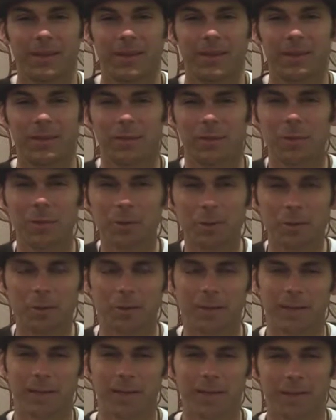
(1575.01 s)
and learned
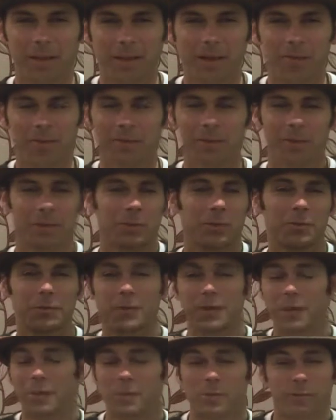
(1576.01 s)
what they loved, learned
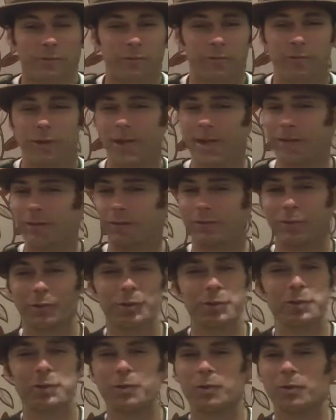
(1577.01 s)
what they were afraid of,
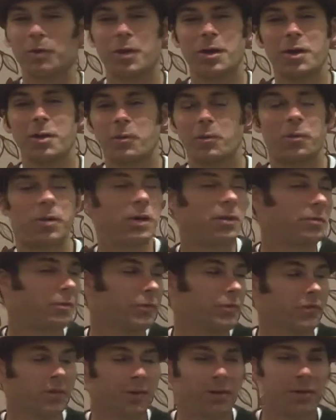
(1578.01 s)
learned what
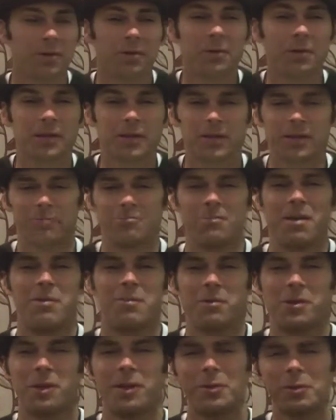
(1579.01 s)
was their earliest
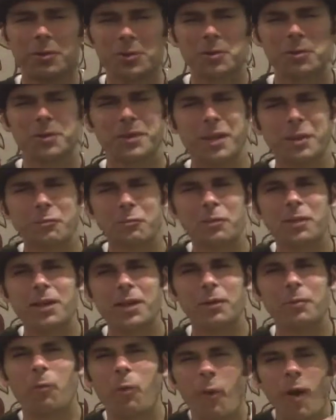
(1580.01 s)
memory, learned what they
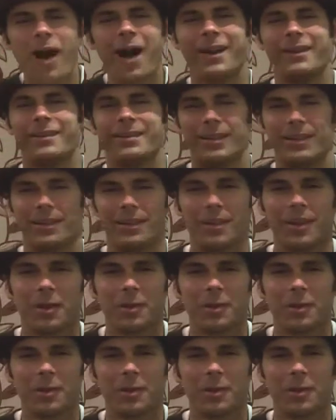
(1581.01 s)
really wanted,